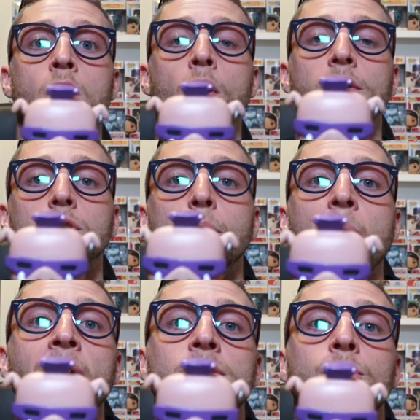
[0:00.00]
Alright, so the
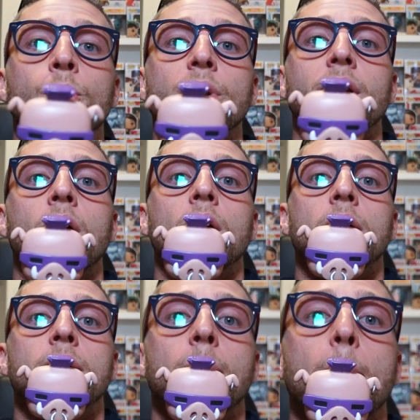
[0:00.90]
backstory
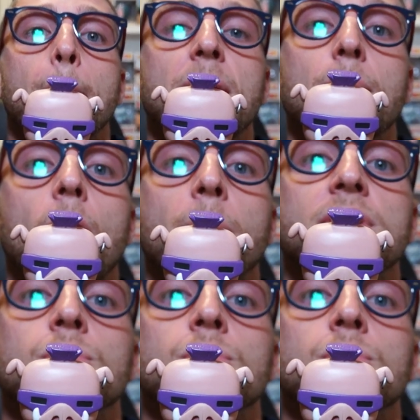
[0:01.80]
on Bebop, he's